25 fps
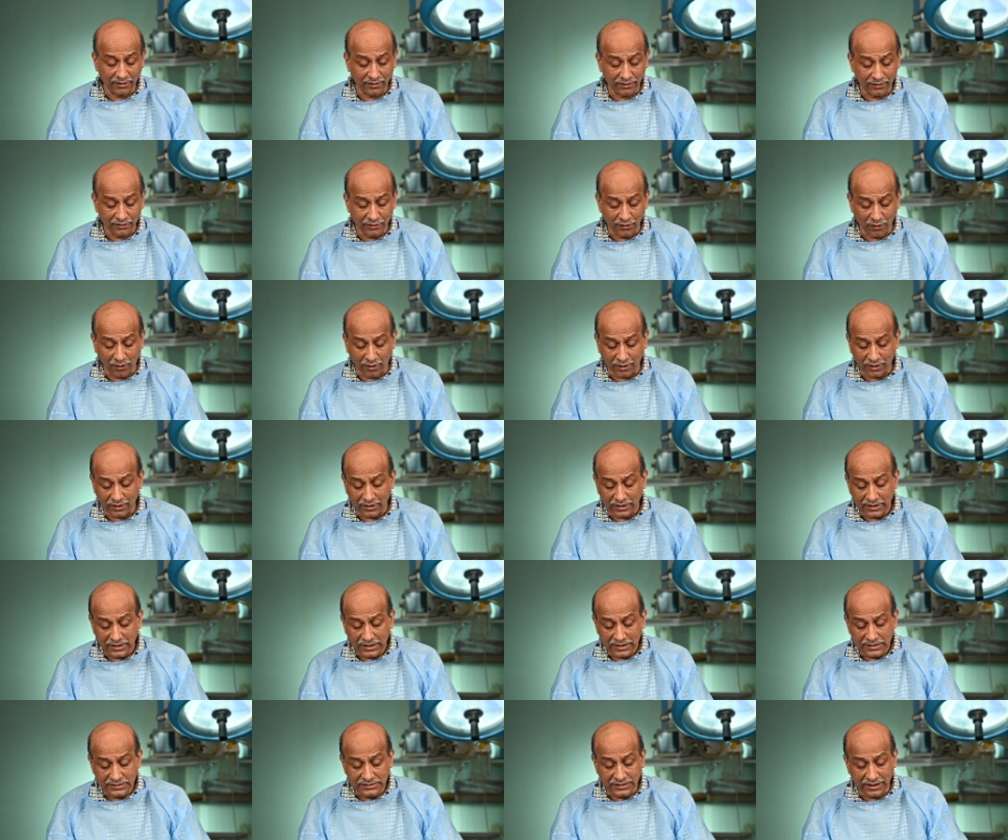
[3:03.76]
your
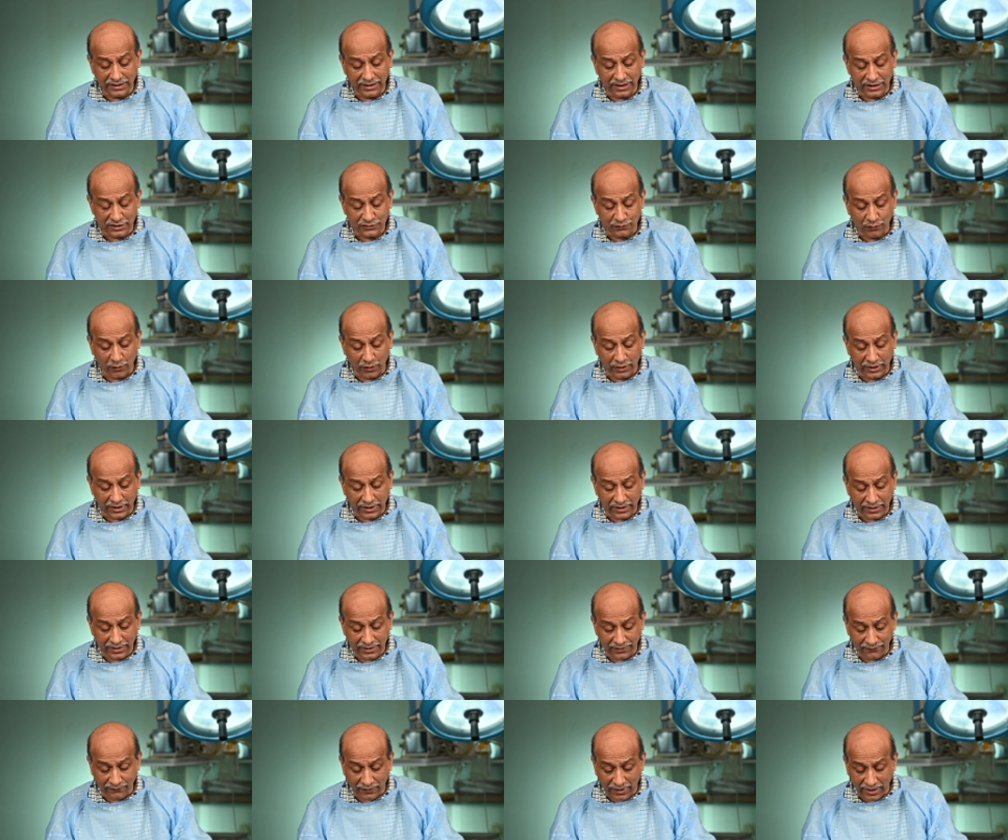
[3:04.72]

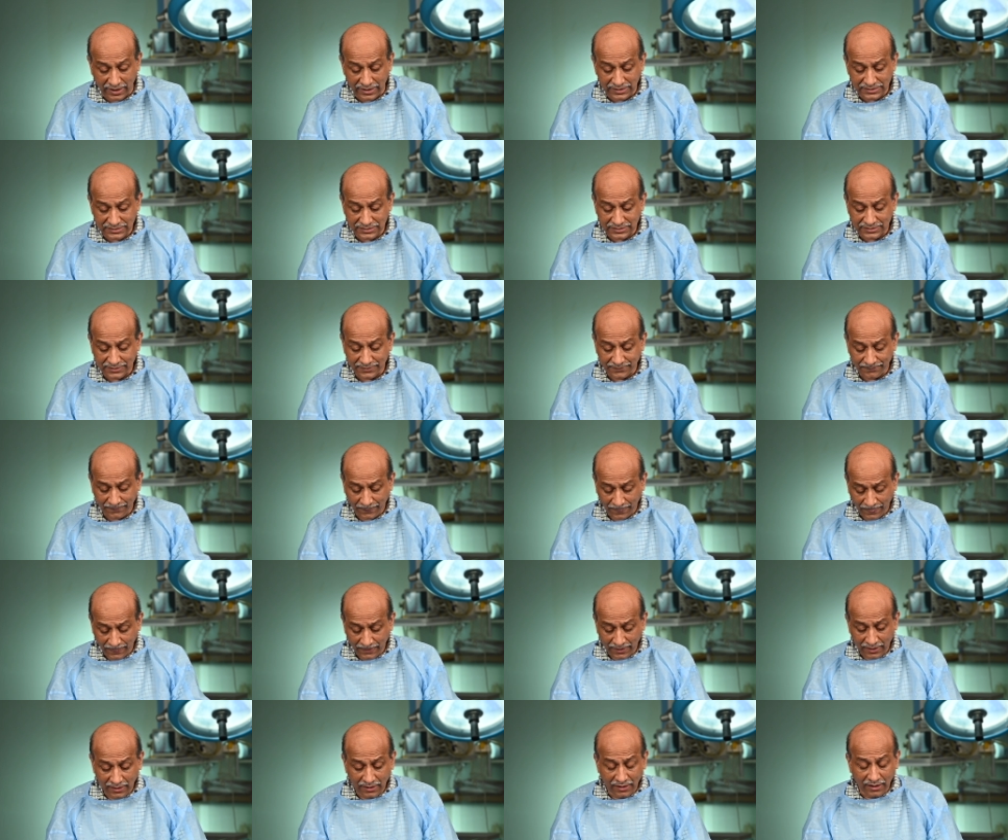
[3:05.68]
syndesmotic device.
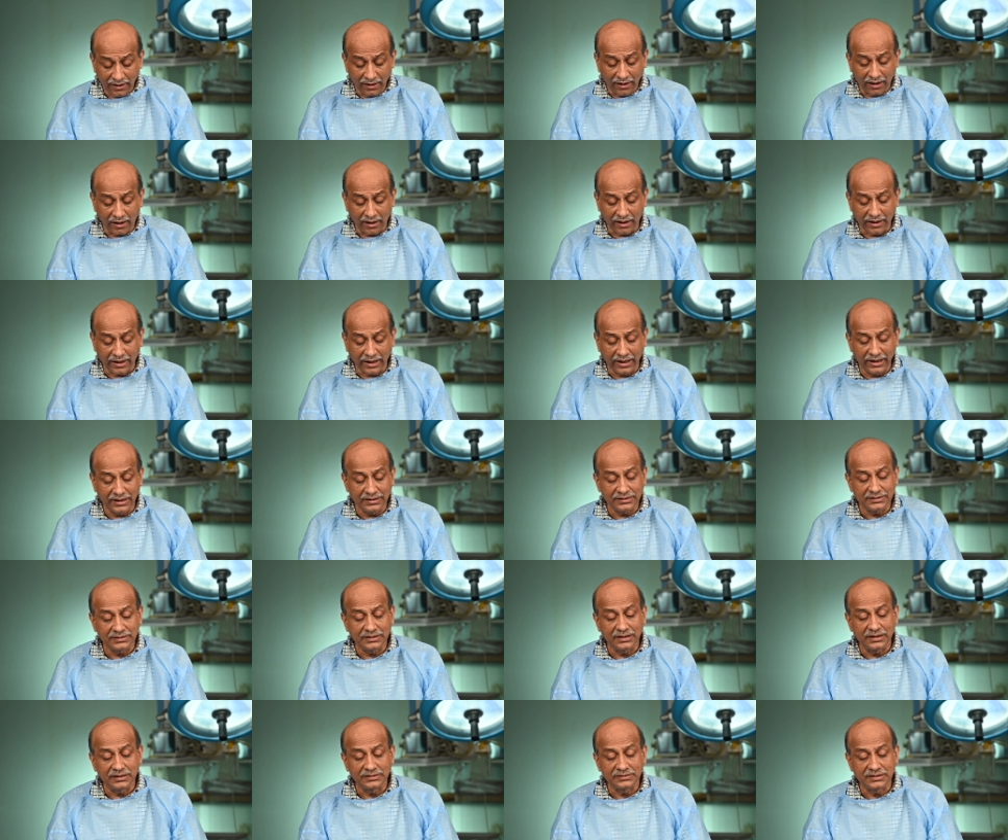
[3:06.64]
Again,
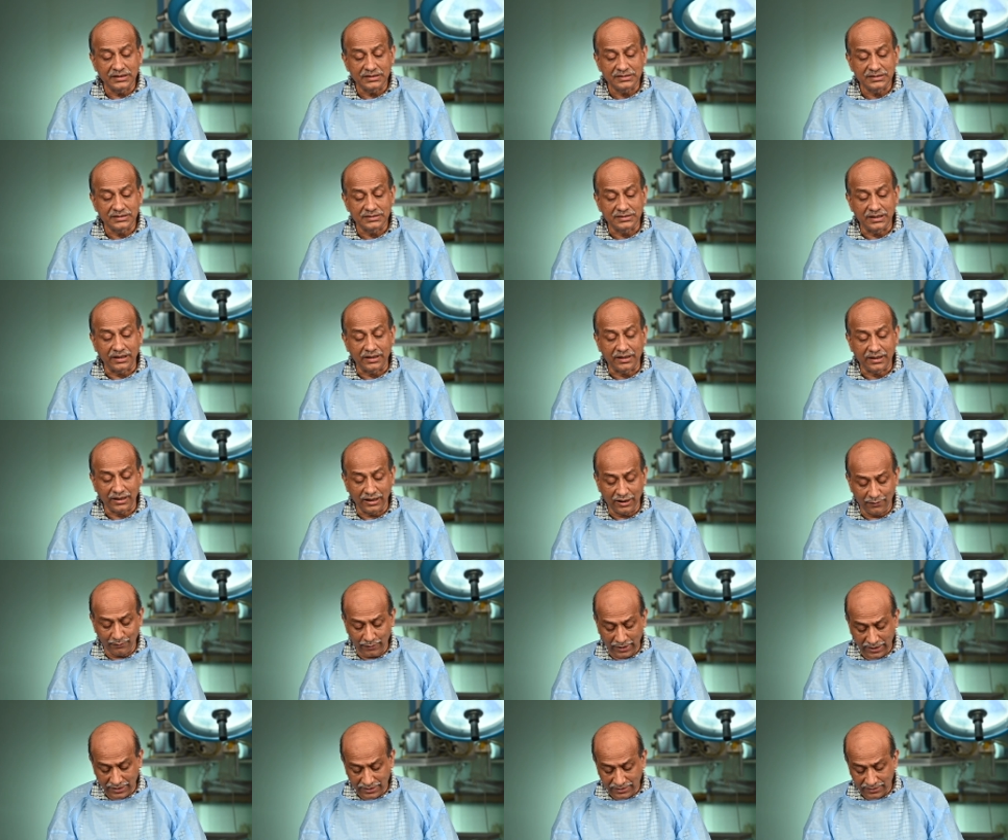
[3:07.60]
this is a drill
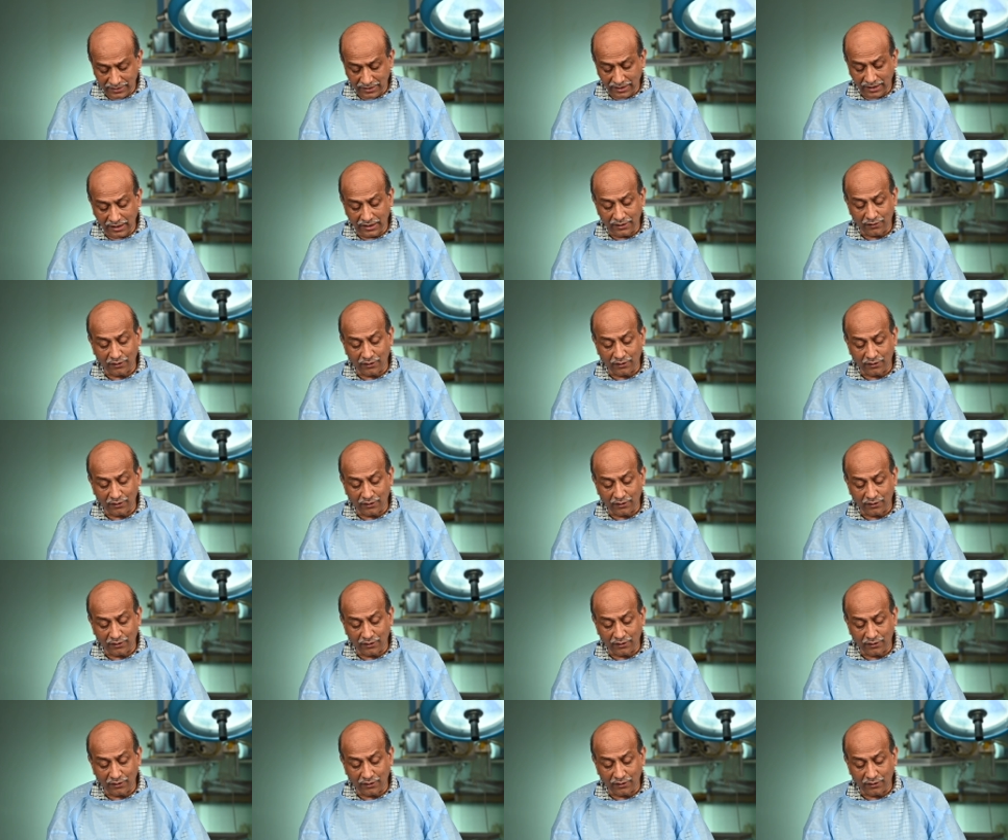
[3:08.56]
bit, and